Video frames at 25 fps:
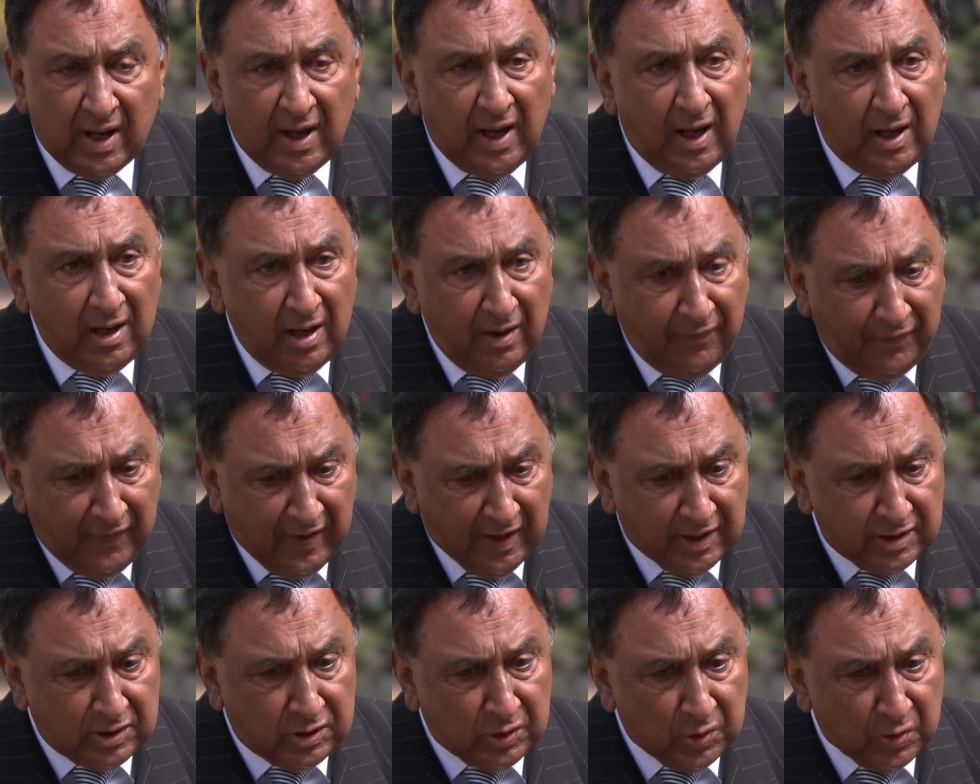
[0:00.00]
And if
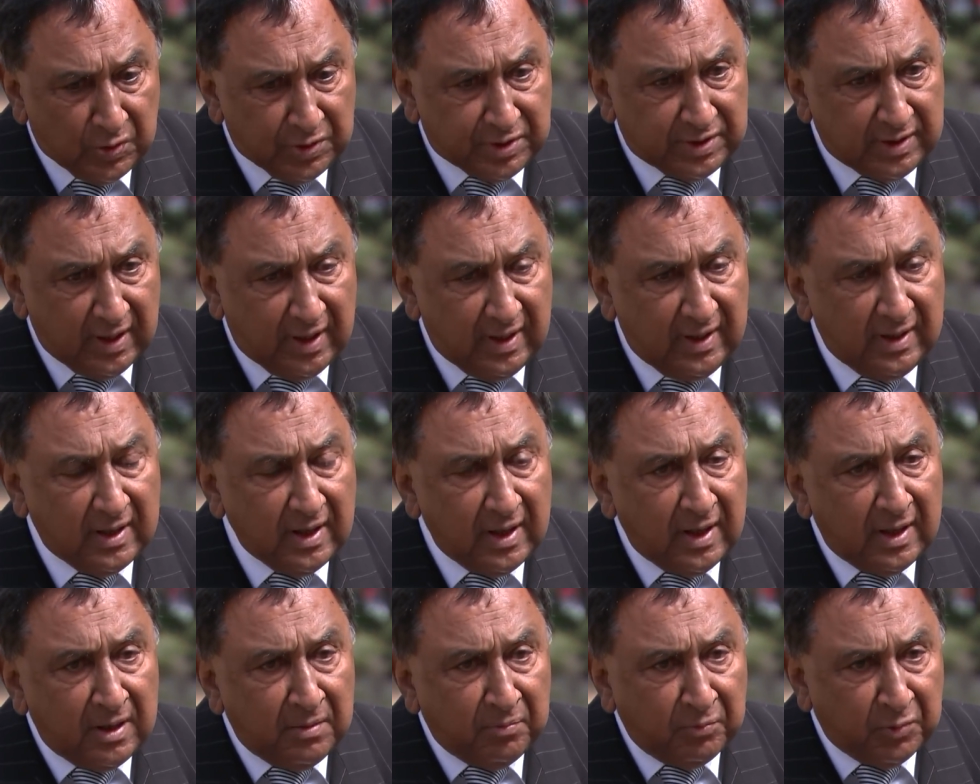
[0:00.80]
he's using
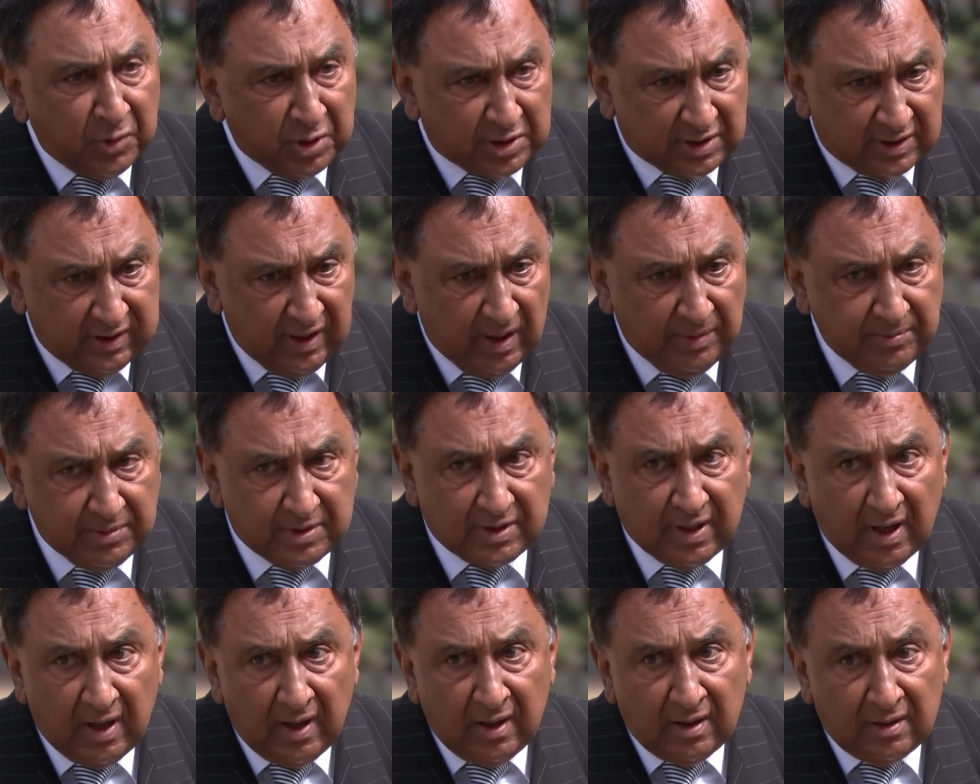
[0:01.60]

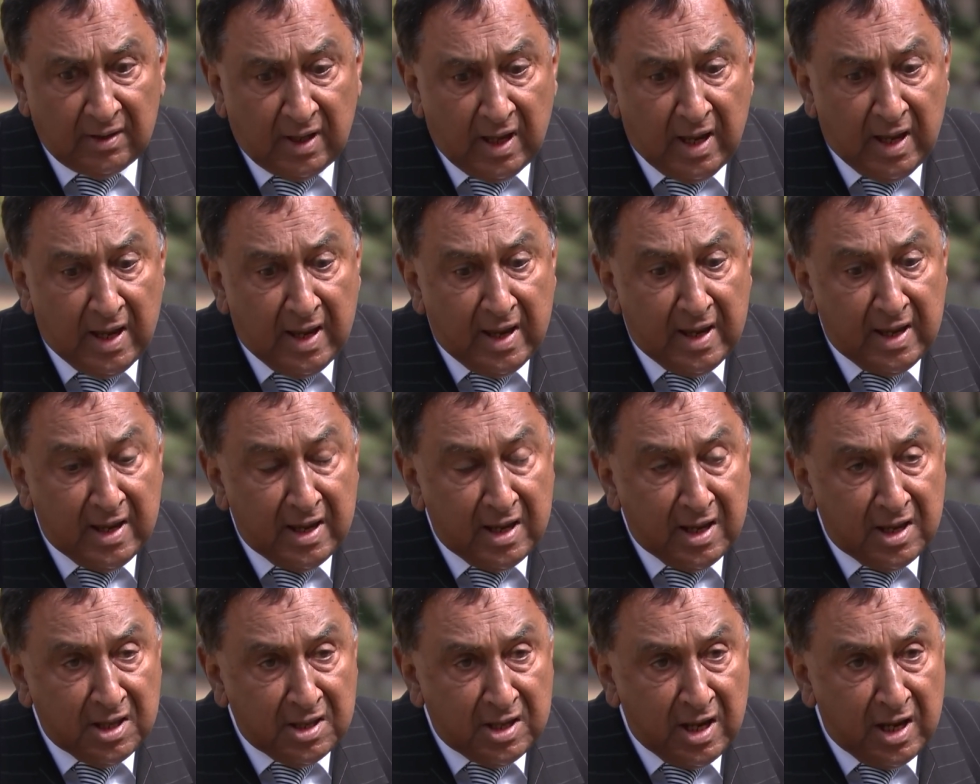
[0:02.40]
Muslims,
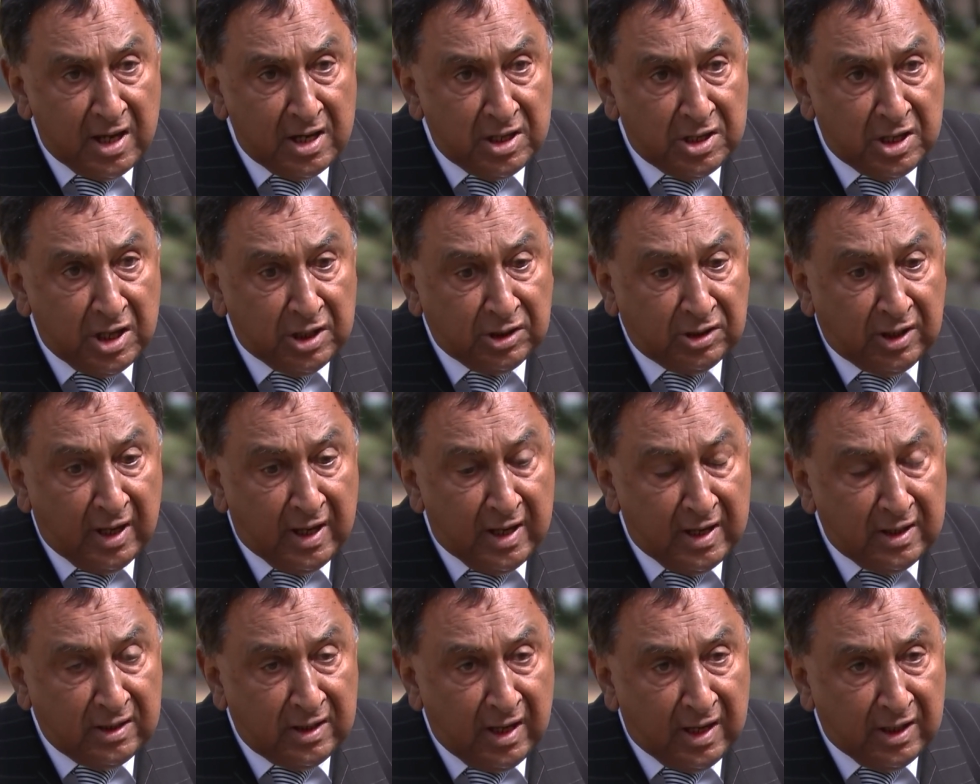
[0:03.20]
the, the, the,
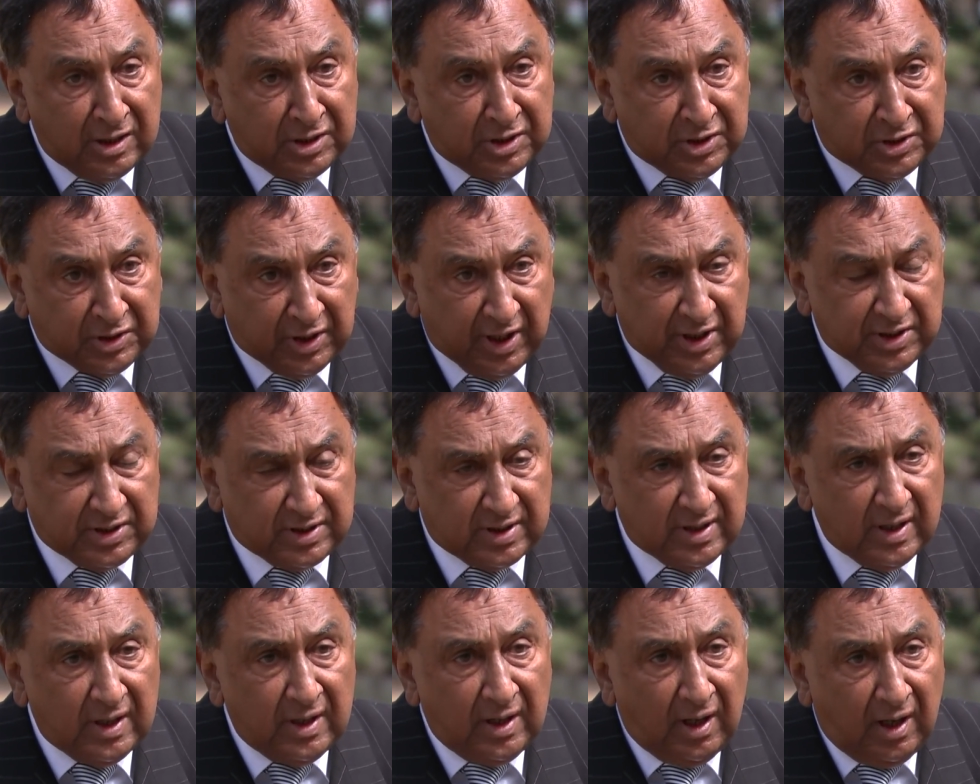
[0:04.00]
the, the
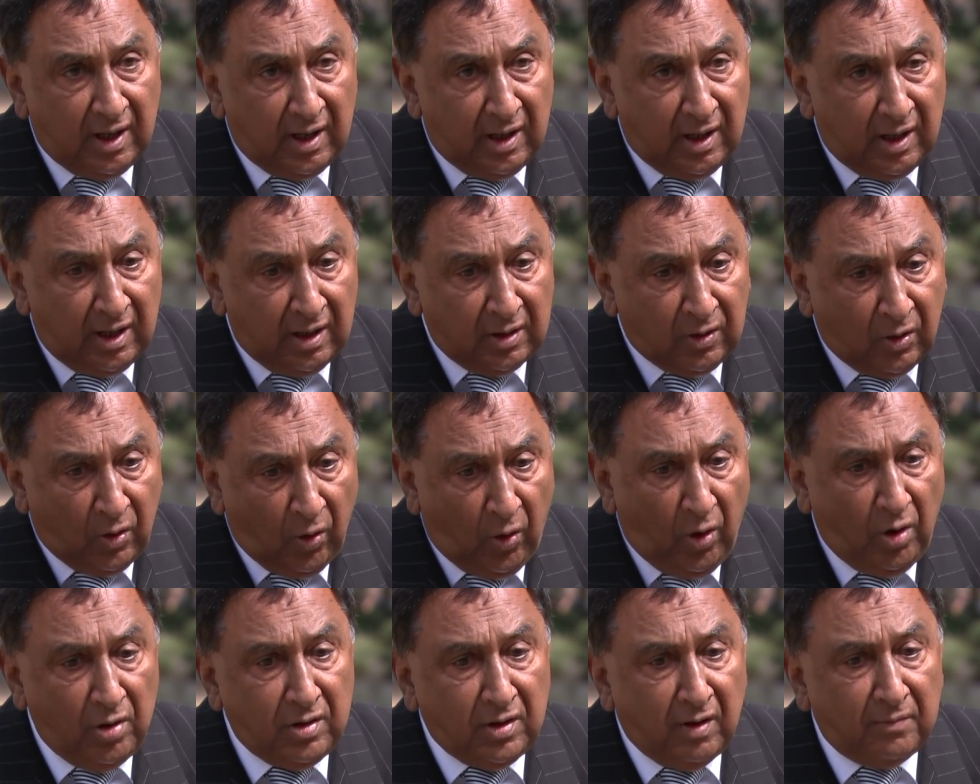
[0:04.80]
dress uh,
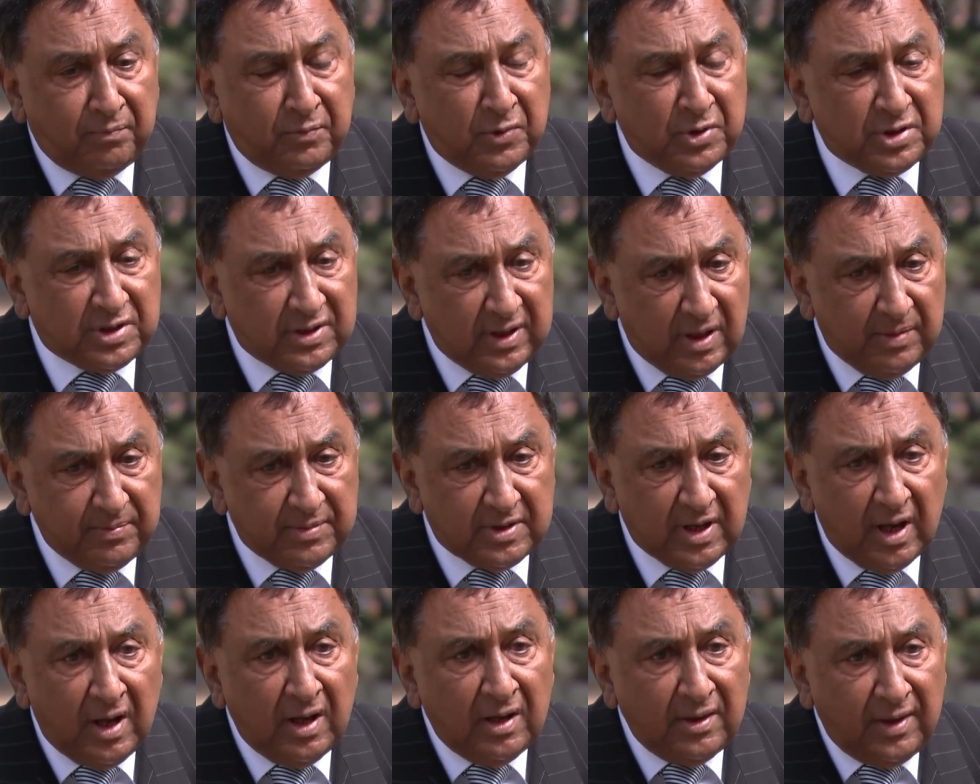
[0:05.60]
code of
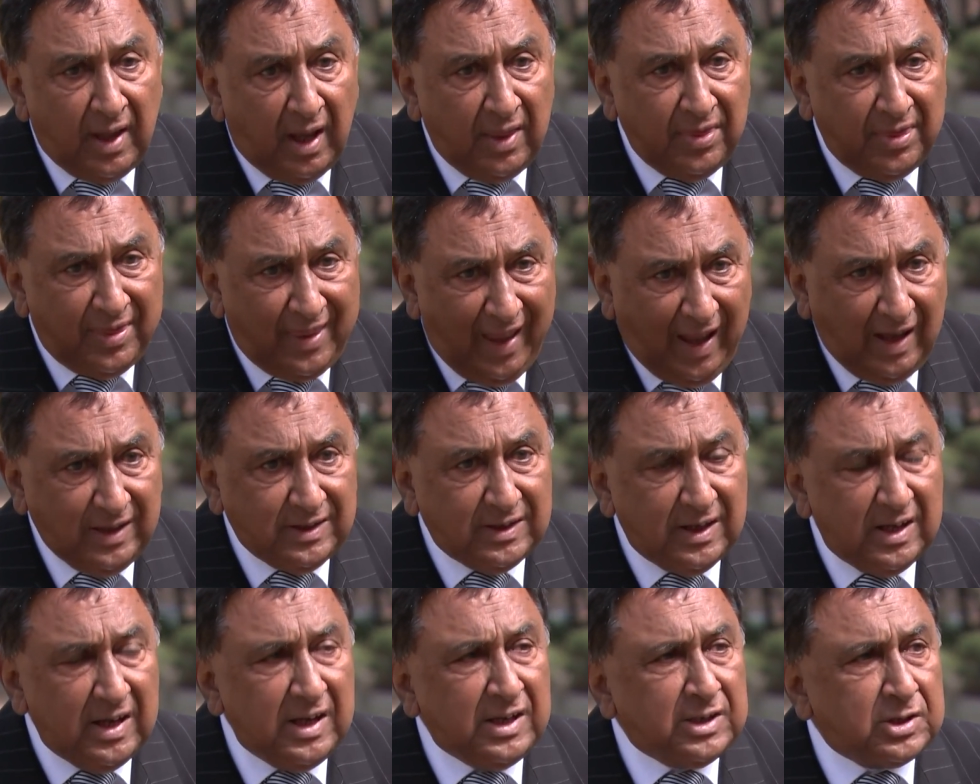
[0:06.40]
Muslims, then that
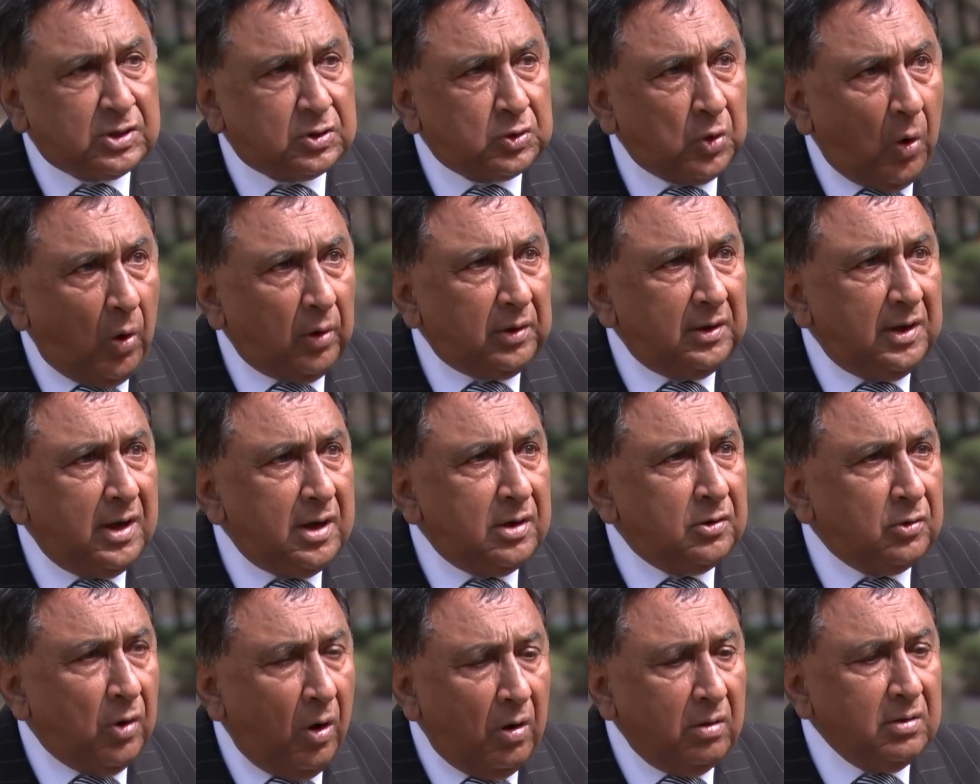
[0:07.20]
is
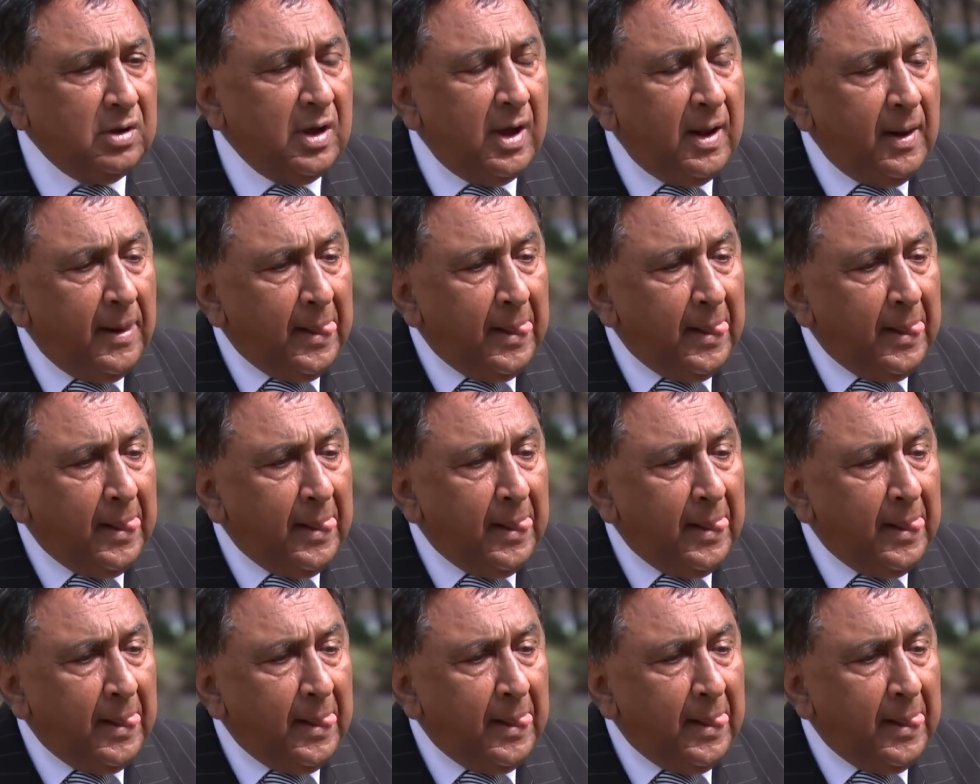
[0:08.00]
totally wrong.